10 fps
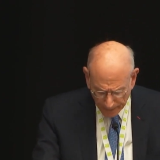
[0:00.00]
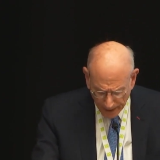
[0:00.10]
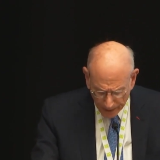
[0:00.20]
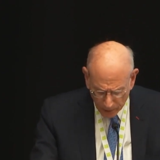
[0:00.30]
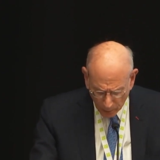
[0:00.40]

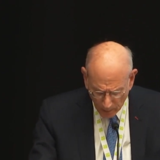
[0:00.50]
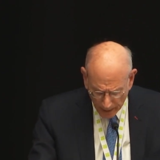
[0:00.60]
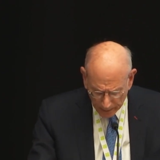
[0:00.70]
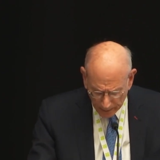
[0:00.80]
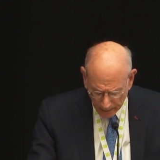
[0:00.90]
and
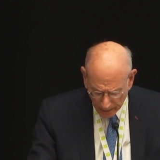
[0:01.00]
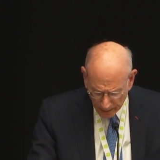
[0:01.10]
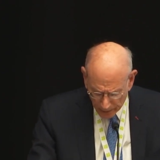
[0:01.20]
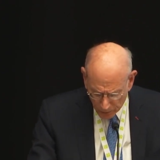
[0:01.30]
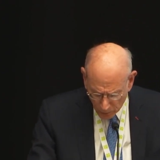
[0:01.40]
correct a
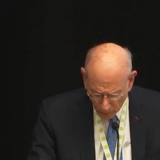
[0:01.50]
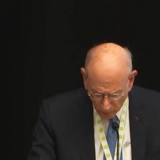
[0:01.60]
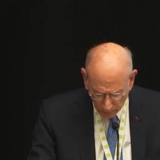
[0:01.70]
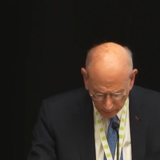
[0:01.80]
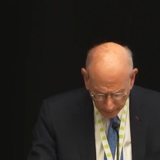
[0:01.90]

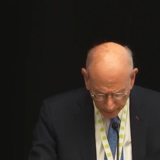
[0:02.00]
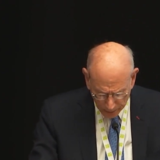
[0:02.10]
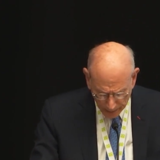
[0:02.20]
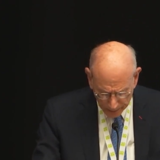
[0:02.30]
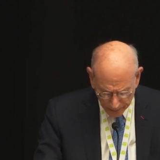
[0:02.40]
historical
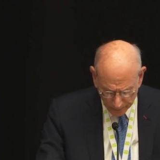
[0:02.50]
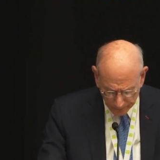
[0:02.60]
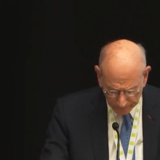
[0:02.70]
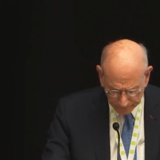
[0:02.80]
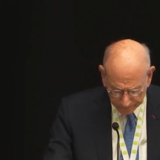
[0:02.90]
injustice
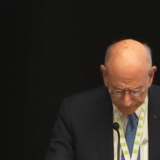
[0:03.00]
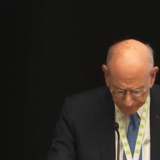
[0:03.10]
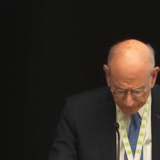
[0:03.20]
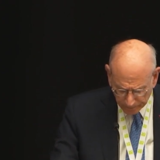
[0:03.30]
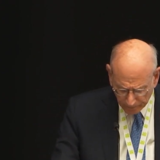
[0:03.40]

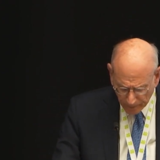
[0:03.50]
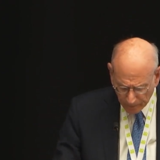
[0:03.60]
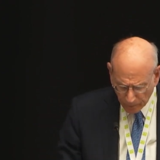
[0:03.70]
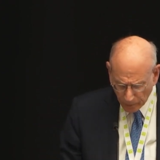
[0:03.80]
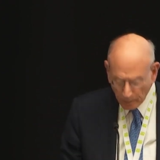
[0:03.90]

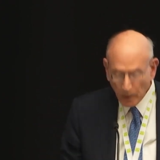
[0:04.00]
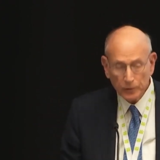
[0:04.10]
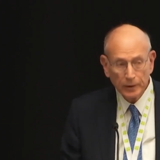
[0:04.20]
for the most